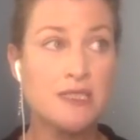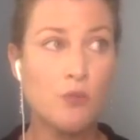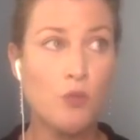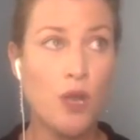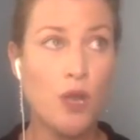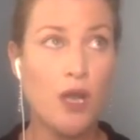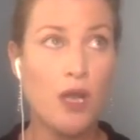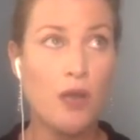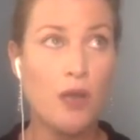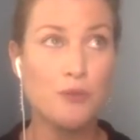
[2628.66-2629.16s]

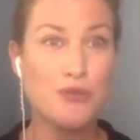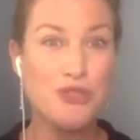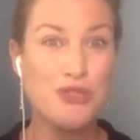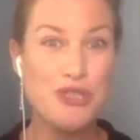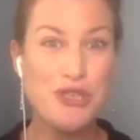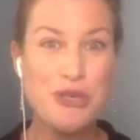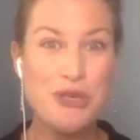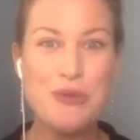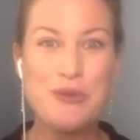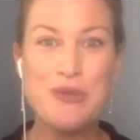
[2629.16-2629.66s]
um,
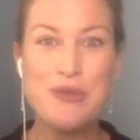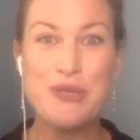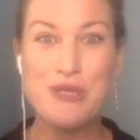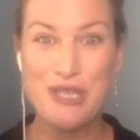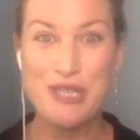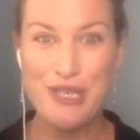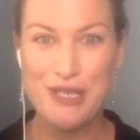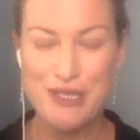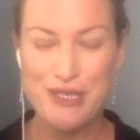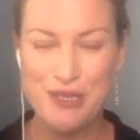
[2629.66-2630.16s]
two of the
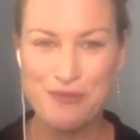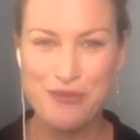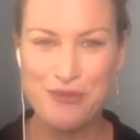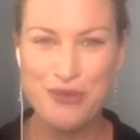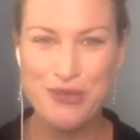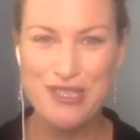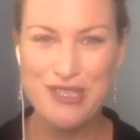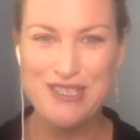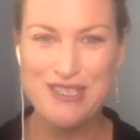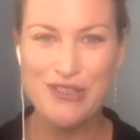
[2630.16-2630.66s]
teaching
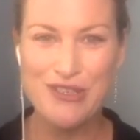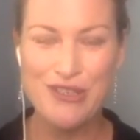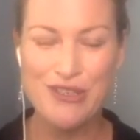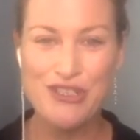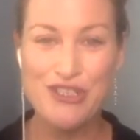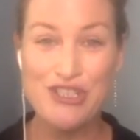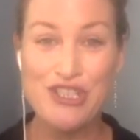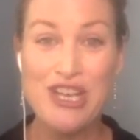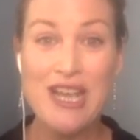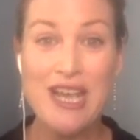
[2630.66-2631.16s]
points that I
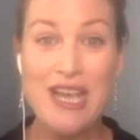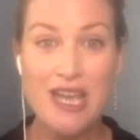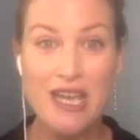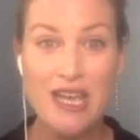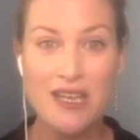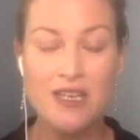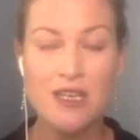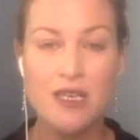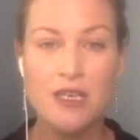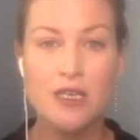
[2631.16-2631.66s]
share
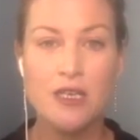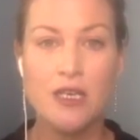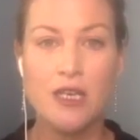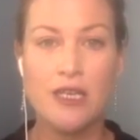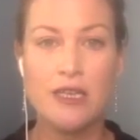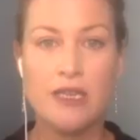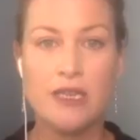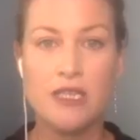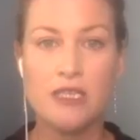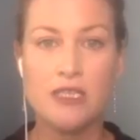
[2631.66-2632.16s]

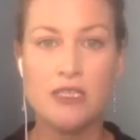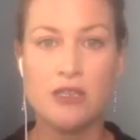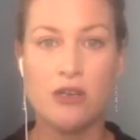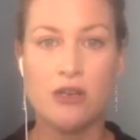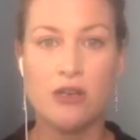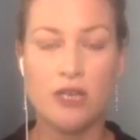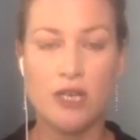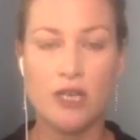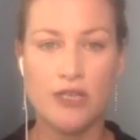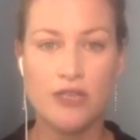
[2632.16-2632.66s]
in this
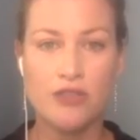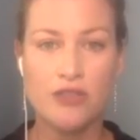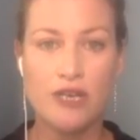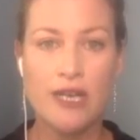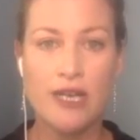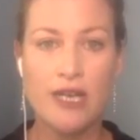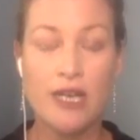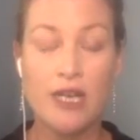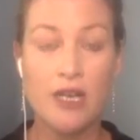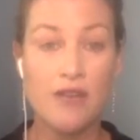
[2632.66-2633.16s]
online
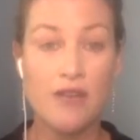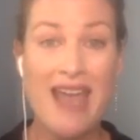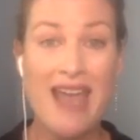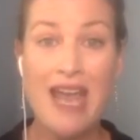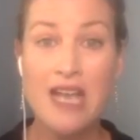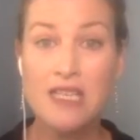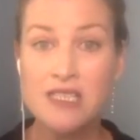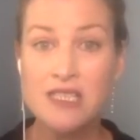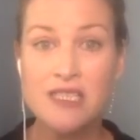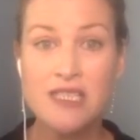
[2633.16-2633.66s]
training, and I've
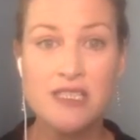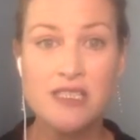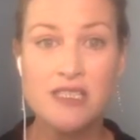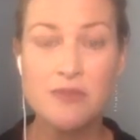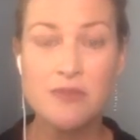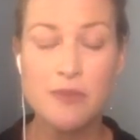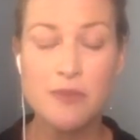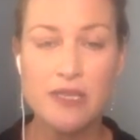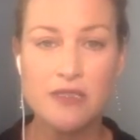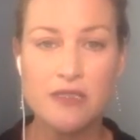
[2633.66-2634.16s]
had seasoned
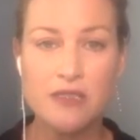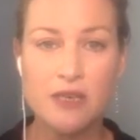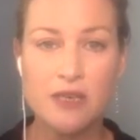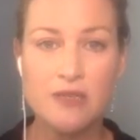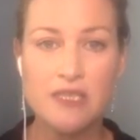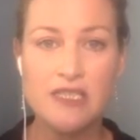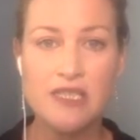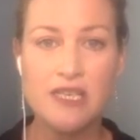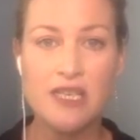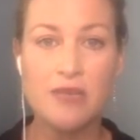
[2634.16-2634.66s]
speakers come
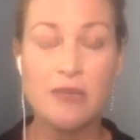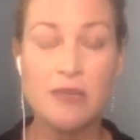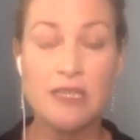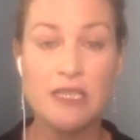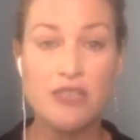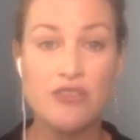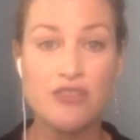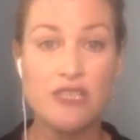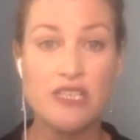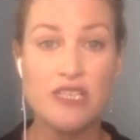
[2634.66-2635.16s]
and say to me,
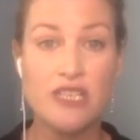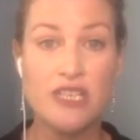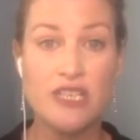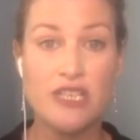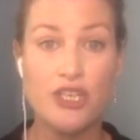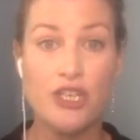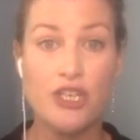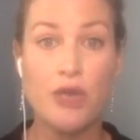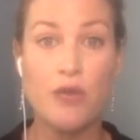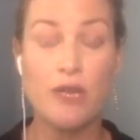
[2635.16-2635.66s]
literally,
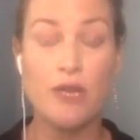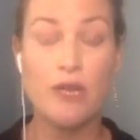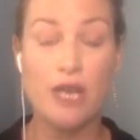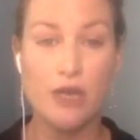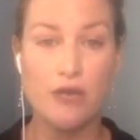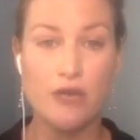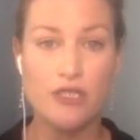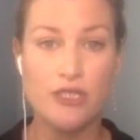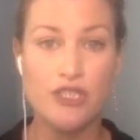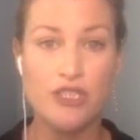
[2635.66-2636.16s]
Tanya, no one
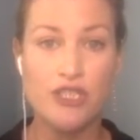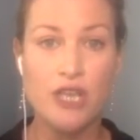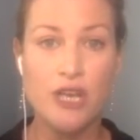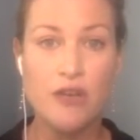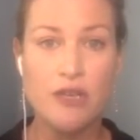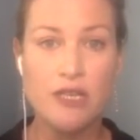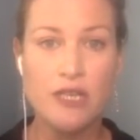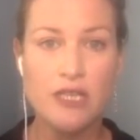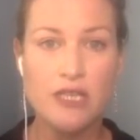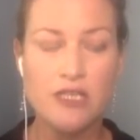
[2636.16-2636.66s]
else is
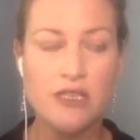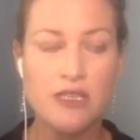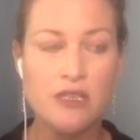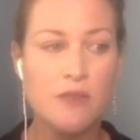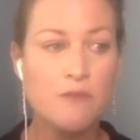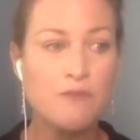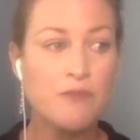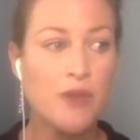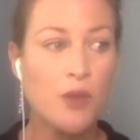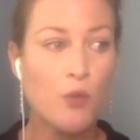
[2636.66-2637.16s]
sharing this
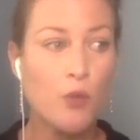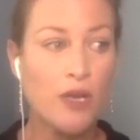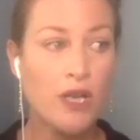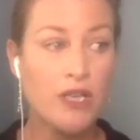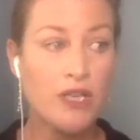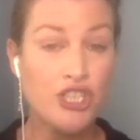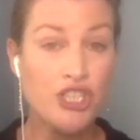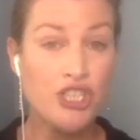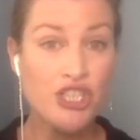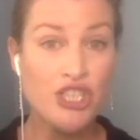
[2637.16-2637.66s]
when I
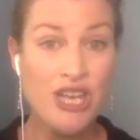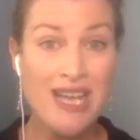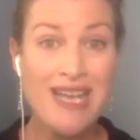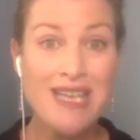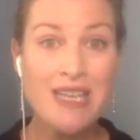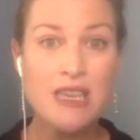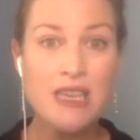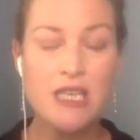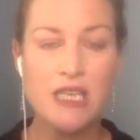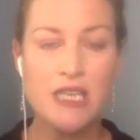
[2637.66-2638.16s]

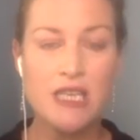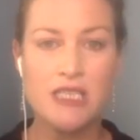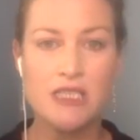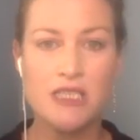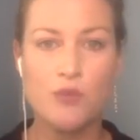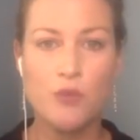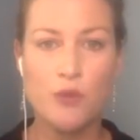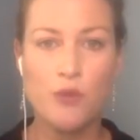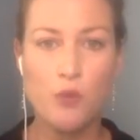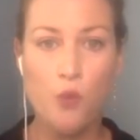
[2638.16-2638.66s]
shared this
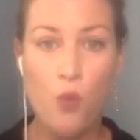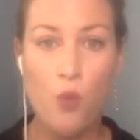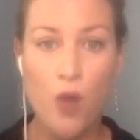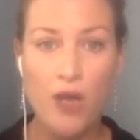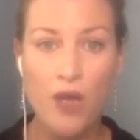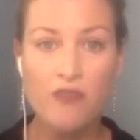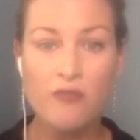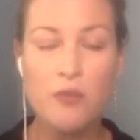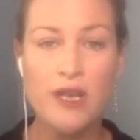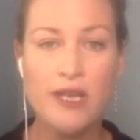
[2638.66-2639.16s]
with
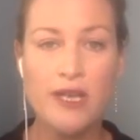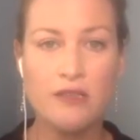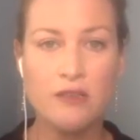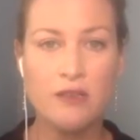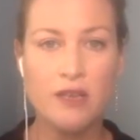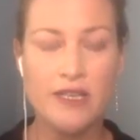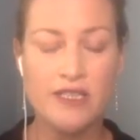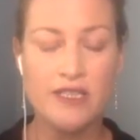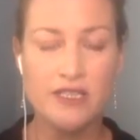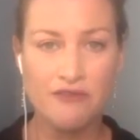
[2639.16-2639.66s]
one of my
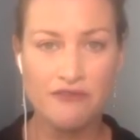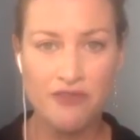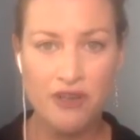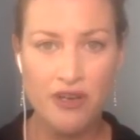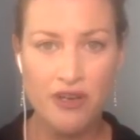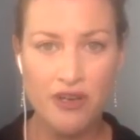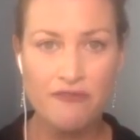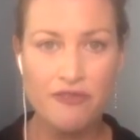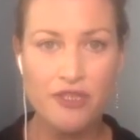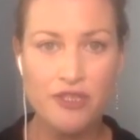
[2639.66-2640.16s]
clients, the
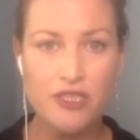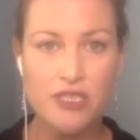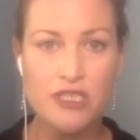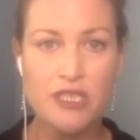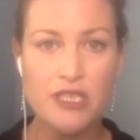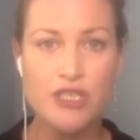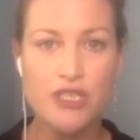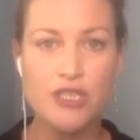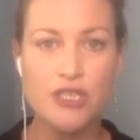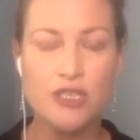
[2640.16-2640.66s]
very first
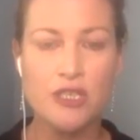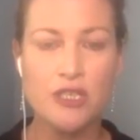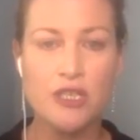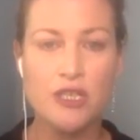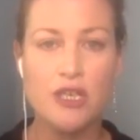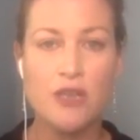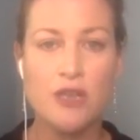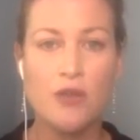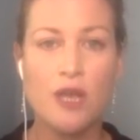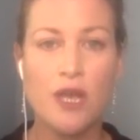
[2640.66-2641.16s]
session,
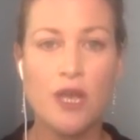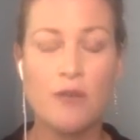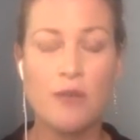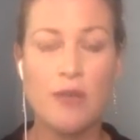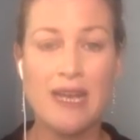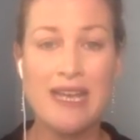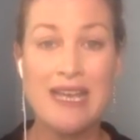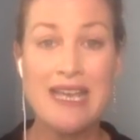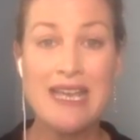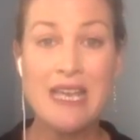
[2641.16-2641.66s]
um,
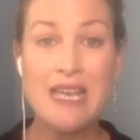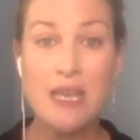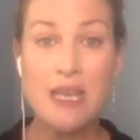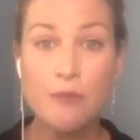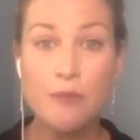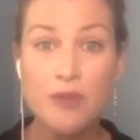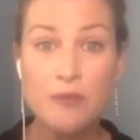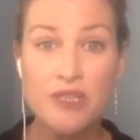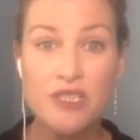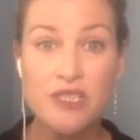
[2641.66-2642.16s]
and he
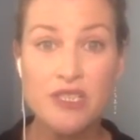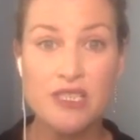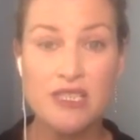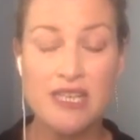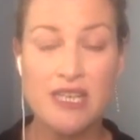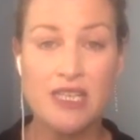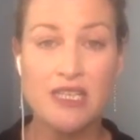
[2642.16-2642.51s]
implemented that